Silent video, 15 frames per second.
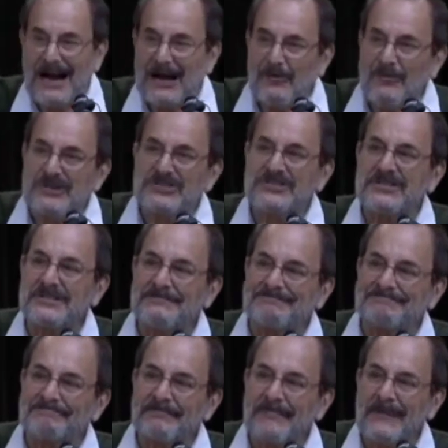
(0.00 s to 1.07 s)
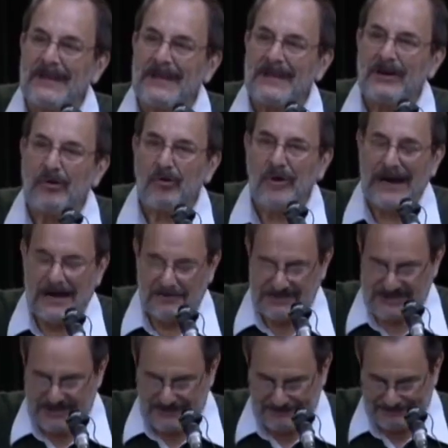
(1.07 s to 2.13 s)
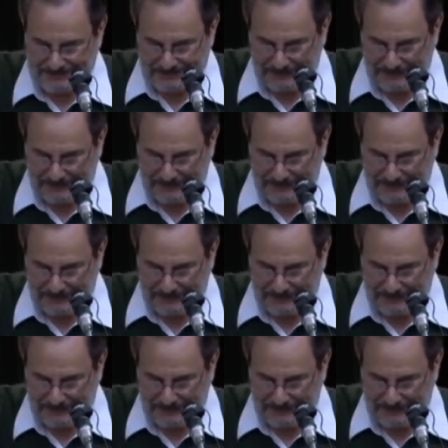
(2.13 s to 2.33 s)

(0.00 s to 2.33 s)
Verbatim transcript: I wish them cramps.